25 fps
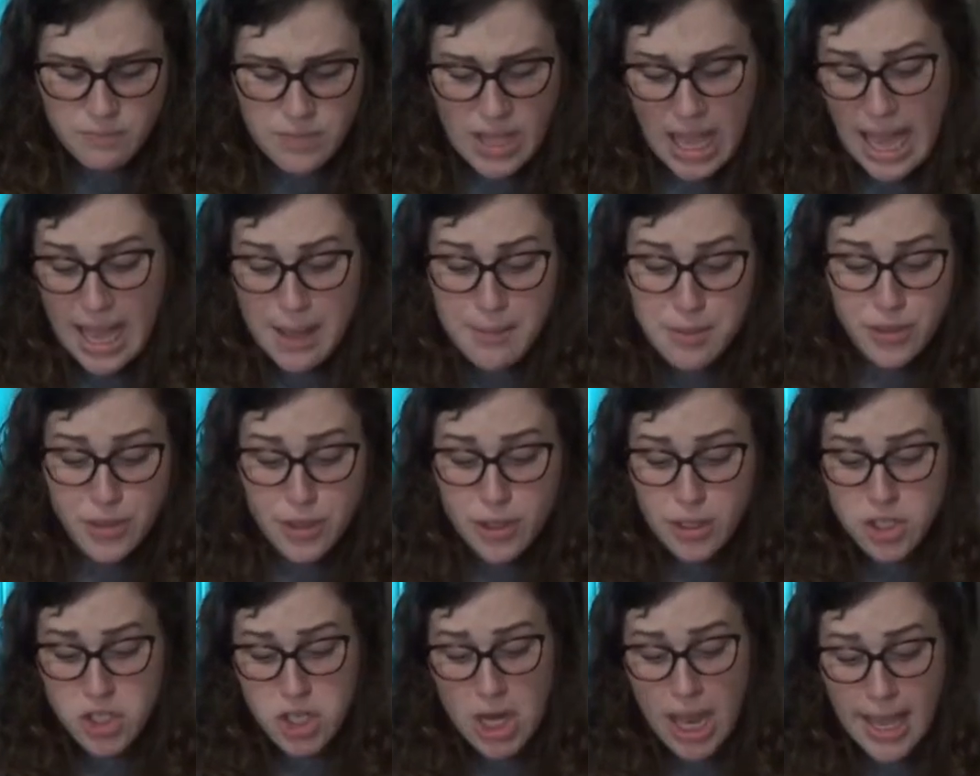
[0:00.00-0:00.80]
I'm a
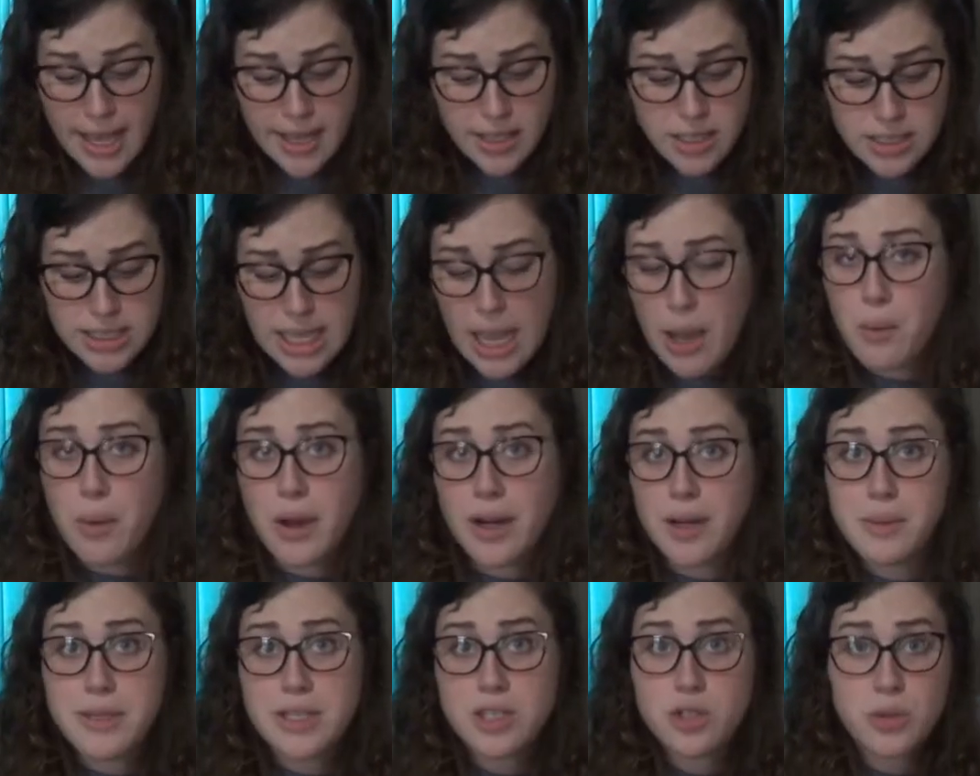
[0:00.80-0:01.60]
third child, I
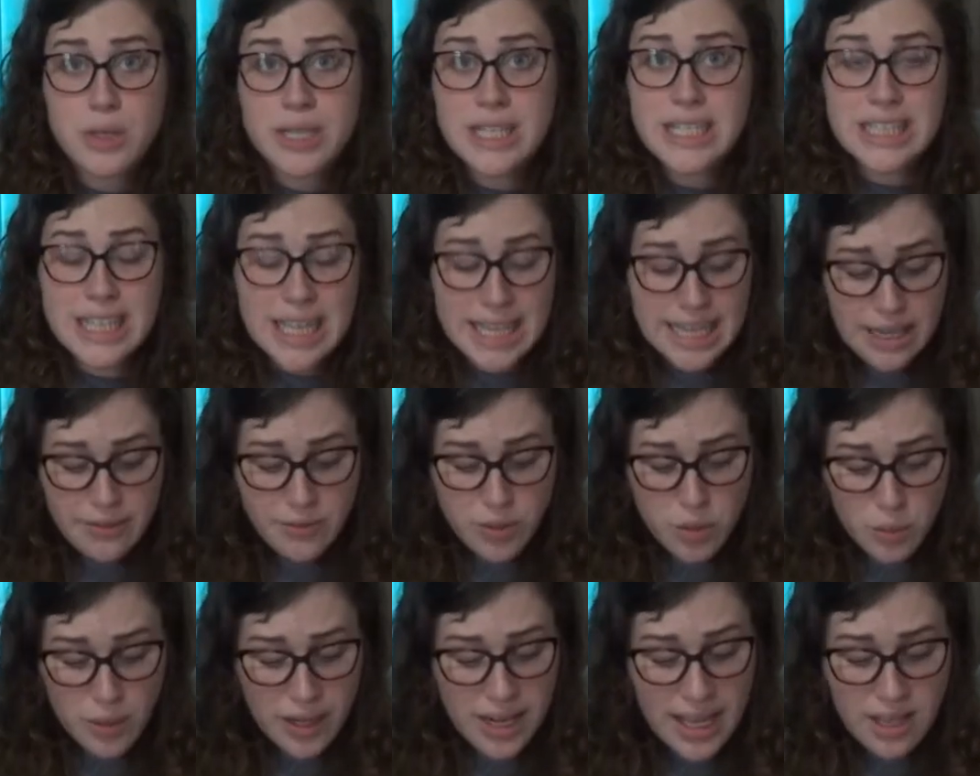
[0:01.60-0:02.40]
want to be treated like
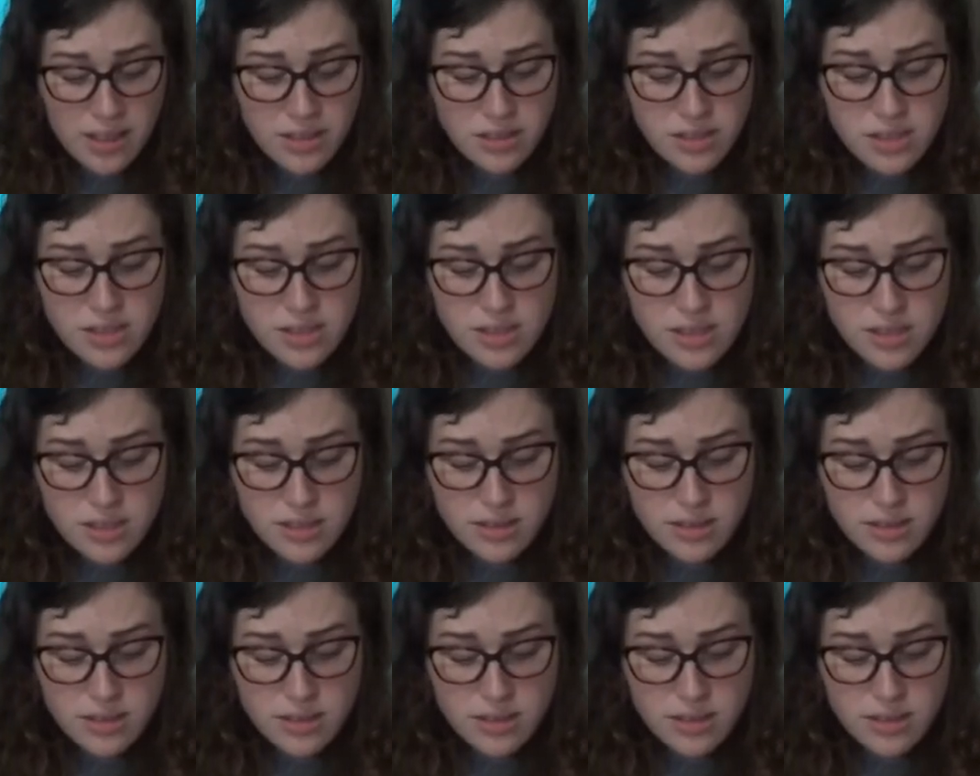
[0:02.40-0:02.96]
everyone else?